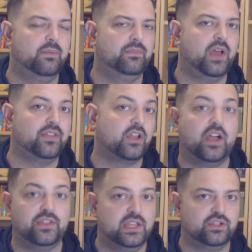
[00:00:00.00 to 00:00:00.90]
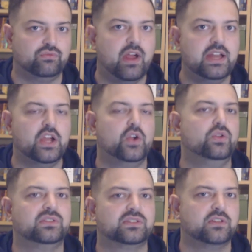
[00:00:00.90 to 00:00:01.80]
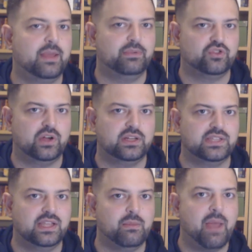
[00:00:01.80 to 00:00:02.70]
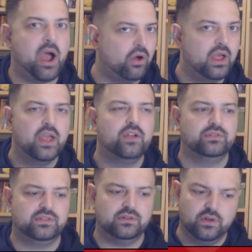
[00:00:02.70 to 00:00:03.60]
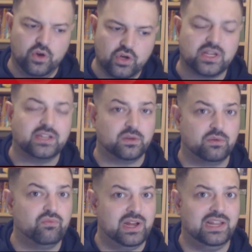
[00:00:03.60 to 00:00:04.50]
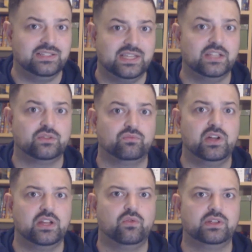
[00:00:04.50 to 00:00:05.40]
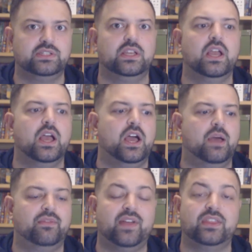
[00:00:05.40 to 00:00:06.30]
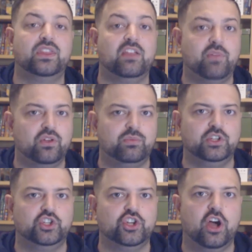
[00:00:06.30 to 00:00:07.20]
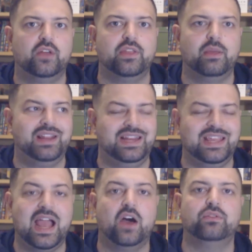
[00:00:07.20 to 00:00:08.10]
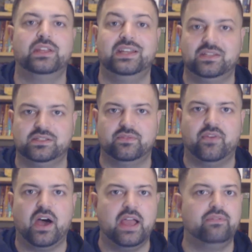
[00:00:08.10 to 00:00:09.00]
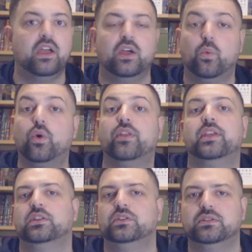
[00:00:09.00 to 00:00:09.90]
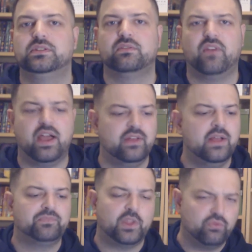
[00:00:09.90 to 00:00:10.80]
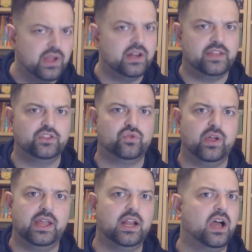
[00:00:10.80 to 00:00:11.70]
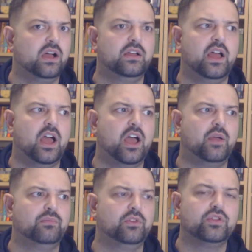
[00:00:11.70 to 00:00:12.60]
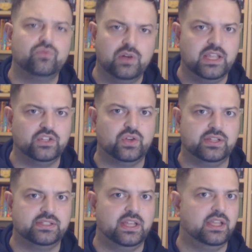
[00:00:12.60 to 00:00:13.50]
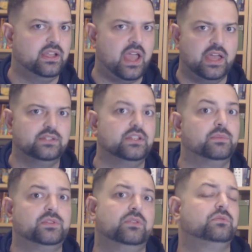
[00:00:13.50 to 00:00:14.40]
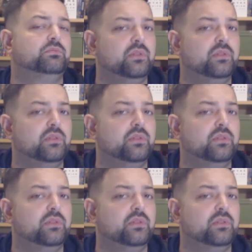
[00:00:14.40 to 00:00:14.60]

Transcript: other guy on the end of the radio who's a sniper trying to take them out. Looks like it's going to be really intense and really gritty. The fact that they've both been shot, they're bleeding out, they need to survive. What are they going to do to survive? Really like the trailer. Looked really interesting, and so it was,